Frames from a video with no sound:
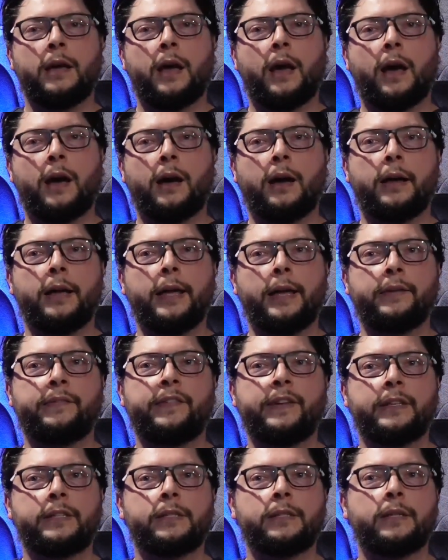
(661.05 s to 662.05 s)
If
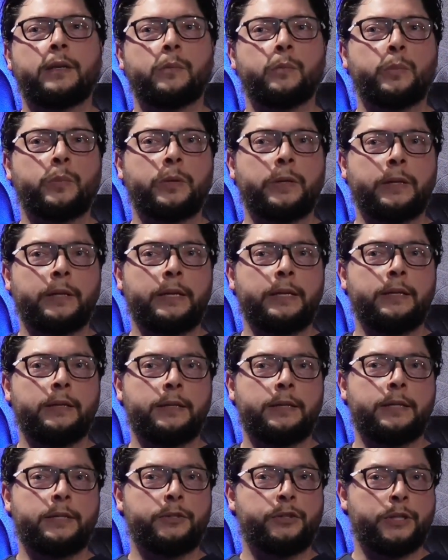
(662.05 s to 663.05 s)
it's
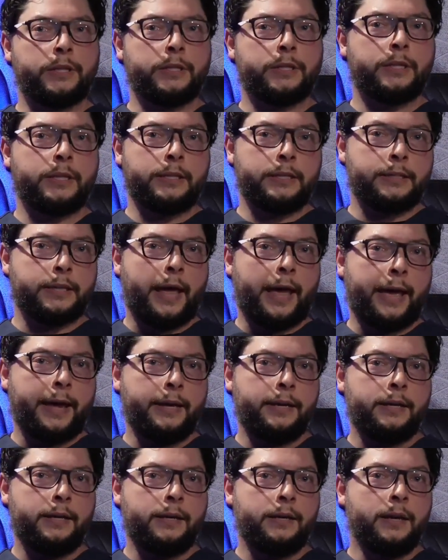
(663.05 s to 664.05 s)
completely just
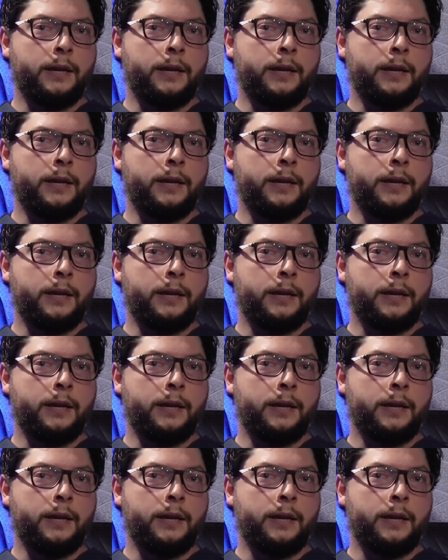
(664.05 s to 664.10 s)
anxiety,